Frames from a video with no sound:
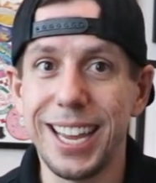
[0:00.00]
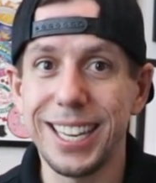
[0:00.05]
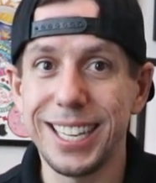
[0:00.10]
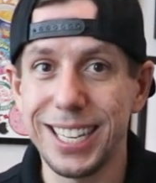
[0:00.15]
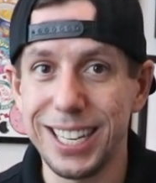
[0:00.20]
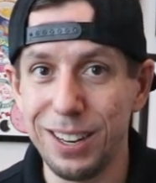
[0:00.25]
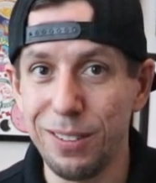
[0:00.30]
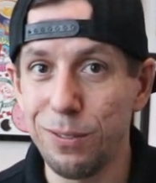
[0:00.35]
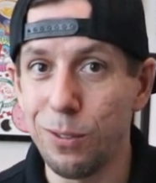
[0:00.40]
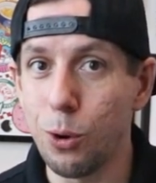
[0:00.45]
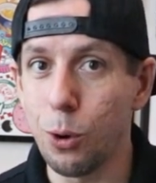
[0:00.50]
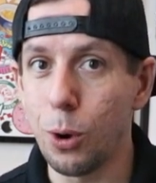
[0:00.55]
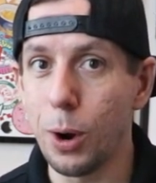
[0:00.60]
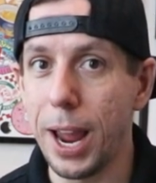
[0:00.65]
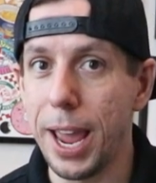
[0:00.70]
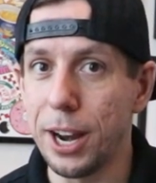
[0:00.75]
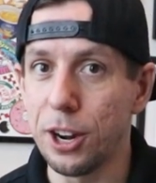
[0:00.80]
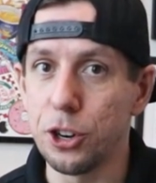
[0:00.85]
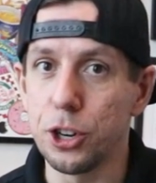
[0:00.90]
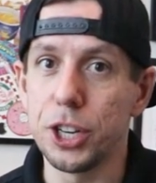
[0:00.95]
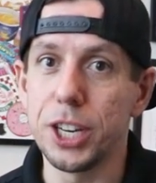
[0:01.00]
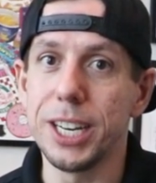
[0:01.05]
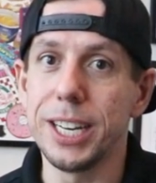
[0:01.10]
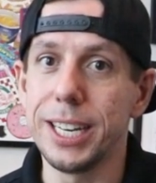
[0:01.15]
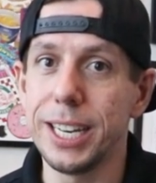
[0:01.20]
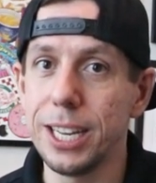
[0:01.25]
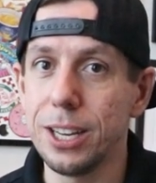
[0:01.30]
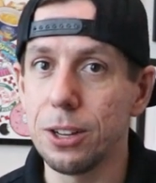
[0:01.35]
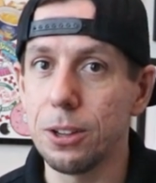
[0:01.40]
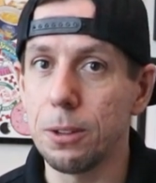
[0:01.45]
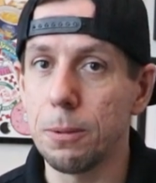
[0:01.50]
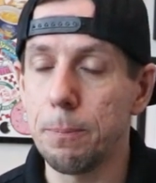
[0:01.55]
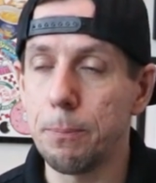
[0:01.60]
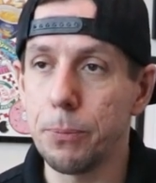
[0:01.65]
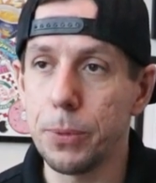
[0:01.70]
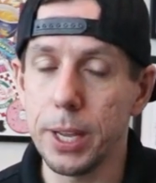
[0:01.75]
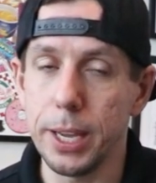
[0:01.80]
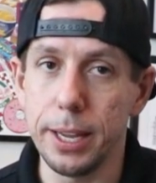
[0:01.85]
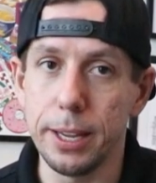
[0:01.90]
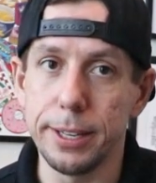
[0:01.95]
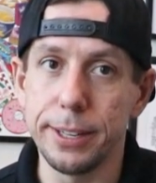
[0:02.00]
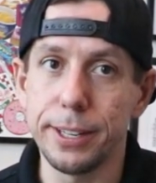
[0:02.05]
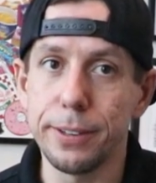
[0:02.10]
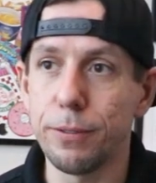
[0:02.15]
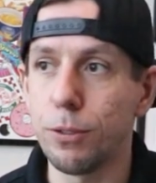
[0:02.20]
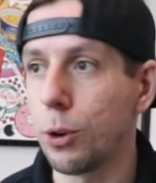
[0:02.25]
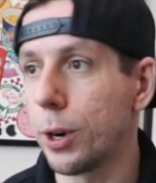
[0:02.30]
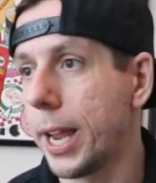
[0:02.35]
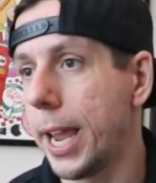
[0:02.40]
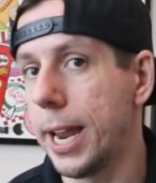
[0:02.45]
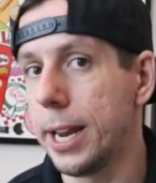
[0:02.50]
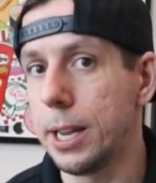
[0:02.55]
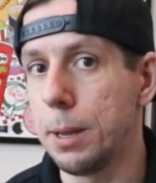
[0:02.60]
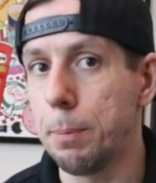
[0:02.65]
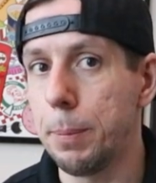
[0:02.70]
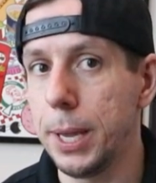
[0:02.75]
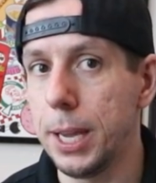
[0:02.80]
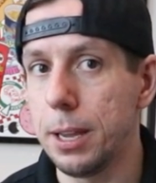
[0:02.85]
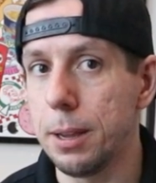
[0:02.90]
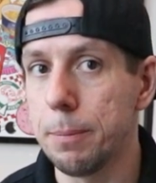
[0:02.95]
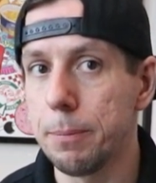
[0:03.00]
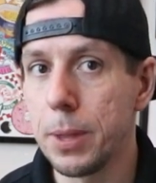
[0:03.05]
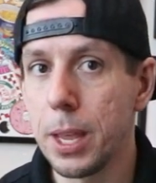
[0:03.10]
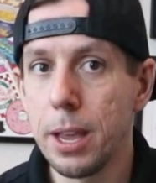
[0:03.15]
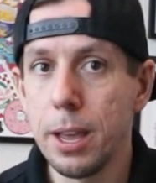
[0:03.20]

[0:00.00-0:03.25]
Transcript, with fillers: C4 energy deal is for KDP.